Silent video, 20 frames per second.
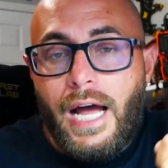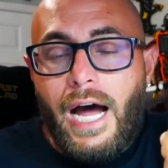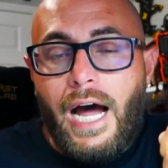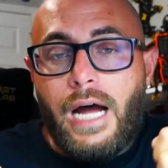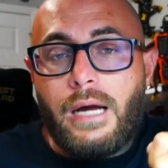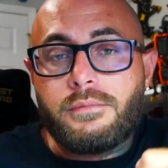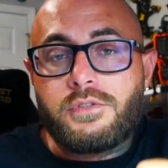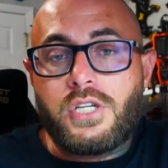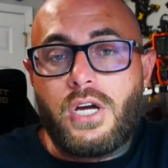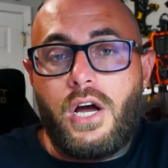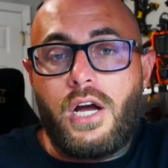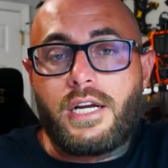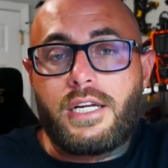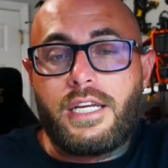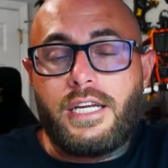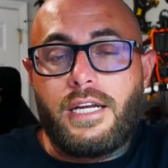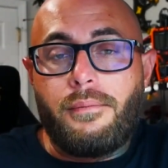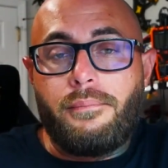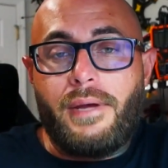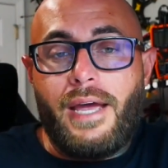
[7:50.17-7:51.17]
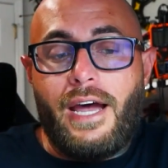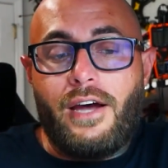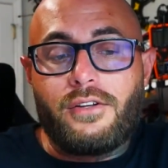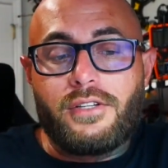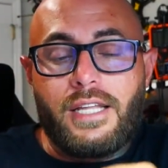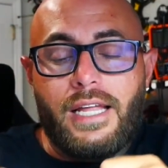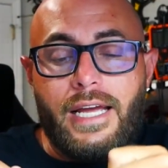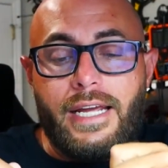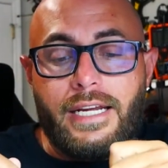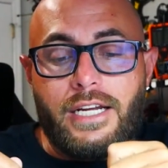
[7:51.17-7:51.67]
I'm talking
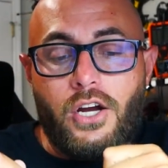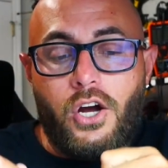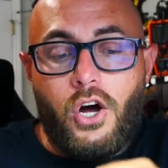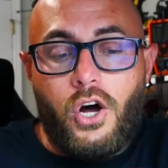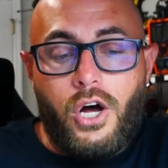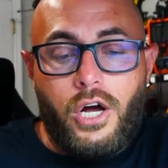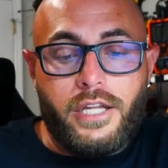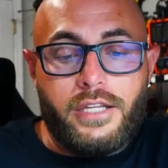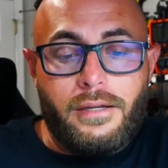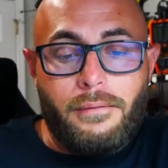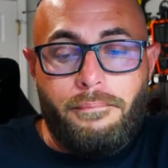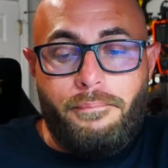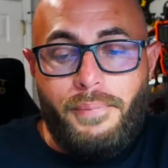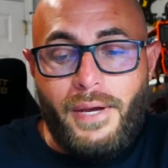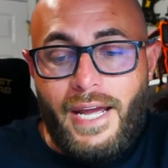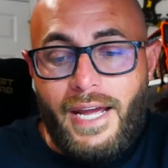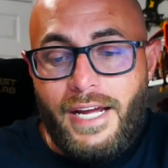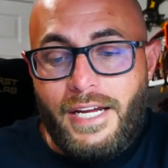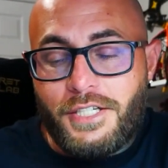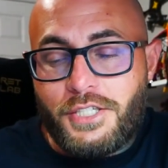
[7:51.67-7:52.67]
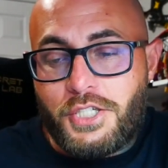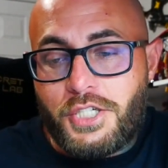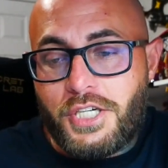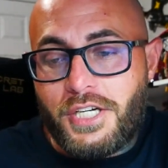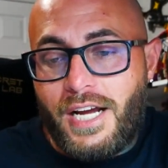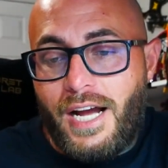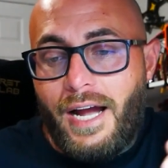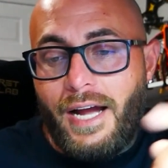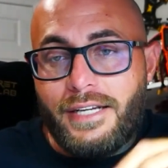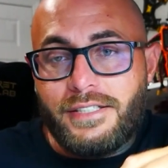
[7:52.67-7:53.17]
about like on the
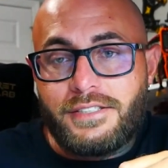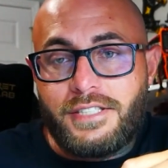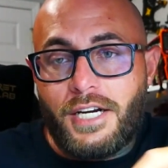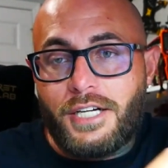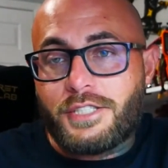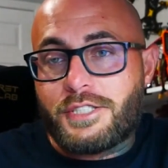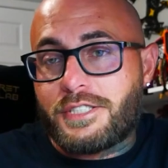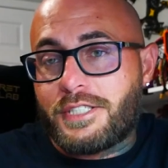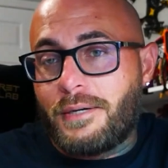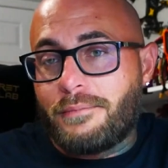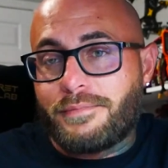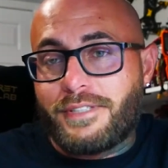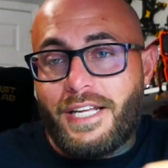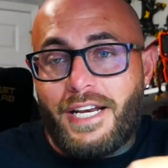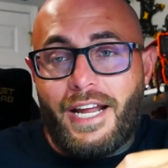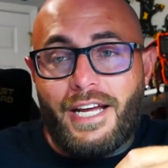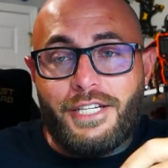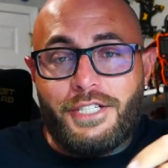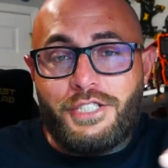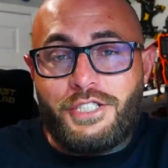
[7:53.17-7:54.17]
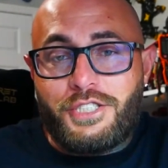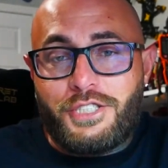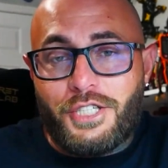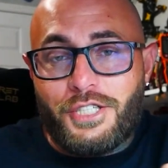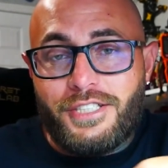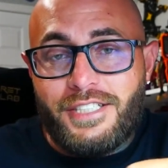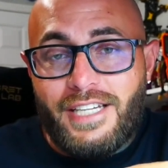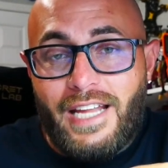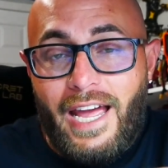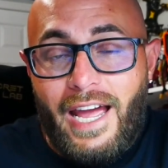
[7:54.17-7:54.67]
bench, I touched something I
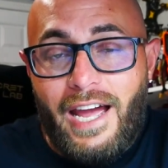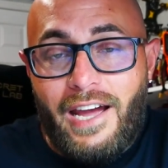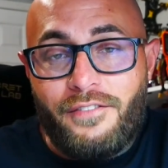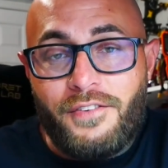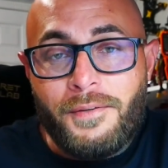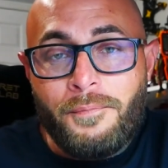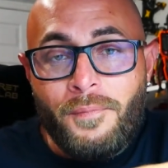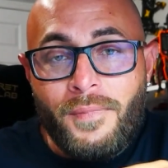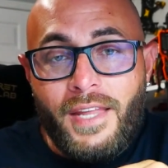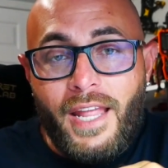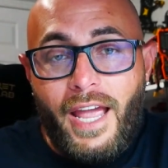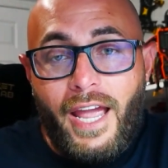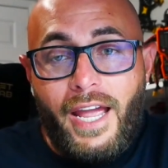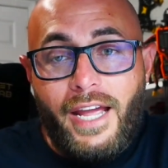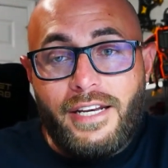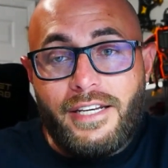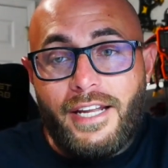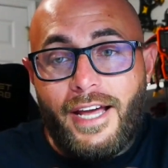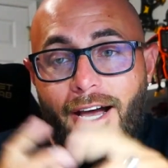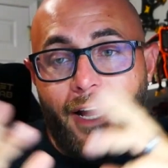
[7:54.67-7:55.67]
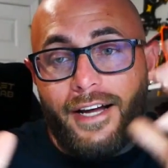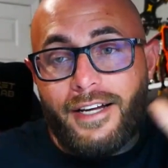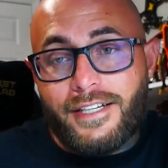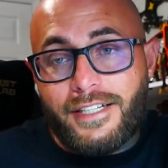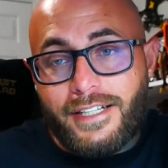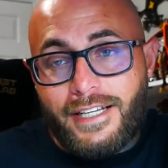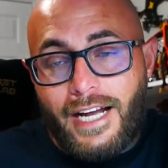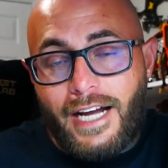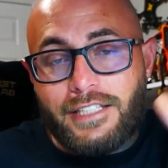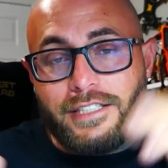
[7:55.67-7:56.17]
shouldn't have and uh,
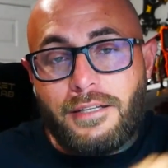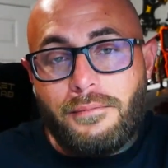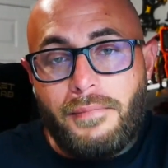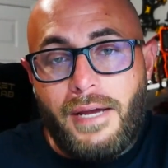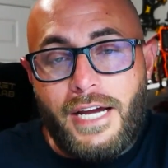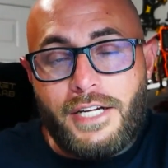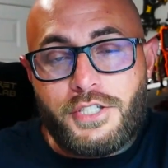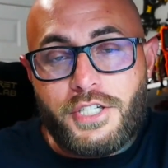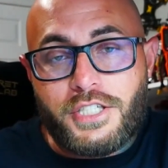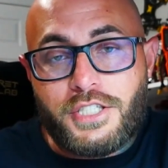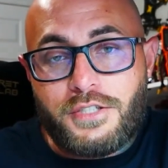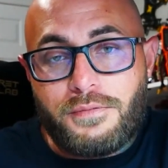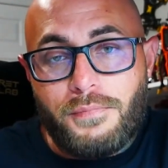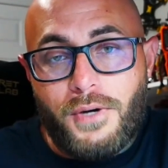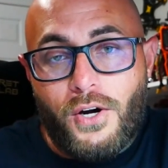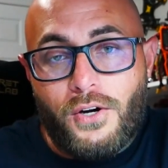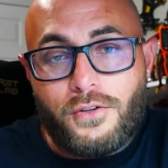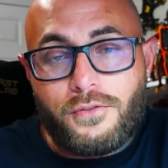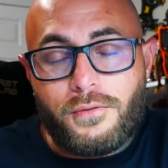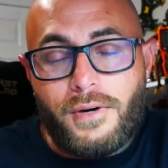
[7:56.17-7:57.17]
got the magic smoke,